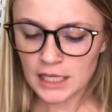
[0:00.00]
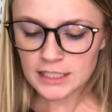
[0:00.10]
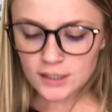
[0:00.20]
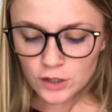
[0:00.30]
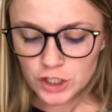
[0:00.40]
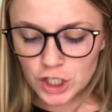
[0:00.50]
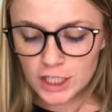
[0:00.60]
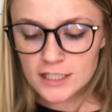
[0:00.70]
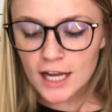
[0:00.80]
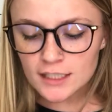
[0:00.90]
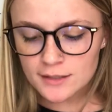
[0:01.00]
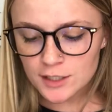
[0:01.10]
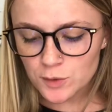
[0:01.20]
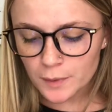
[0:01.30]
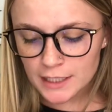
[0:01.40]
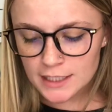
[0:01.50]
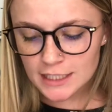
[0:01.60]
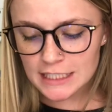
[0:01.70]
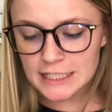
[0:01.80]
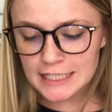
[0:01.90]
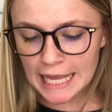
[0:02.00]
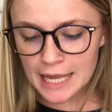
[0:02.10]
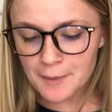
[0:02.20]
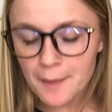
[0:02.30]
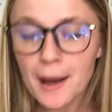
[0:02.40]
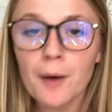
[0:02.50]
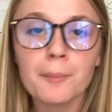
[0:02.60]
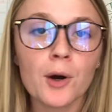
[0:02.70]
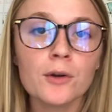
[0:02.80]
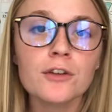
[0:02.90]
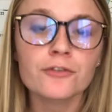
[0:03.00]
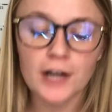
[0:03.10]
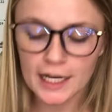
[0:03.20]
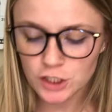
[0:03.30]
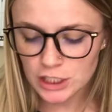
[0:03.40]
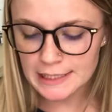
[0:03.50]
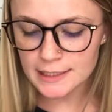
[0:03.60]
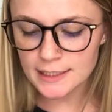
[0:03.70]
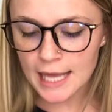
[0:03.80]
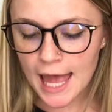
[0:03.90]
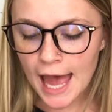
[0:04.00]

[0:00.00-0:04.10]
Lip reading: So the turn and talk says, what is the same about both fractions?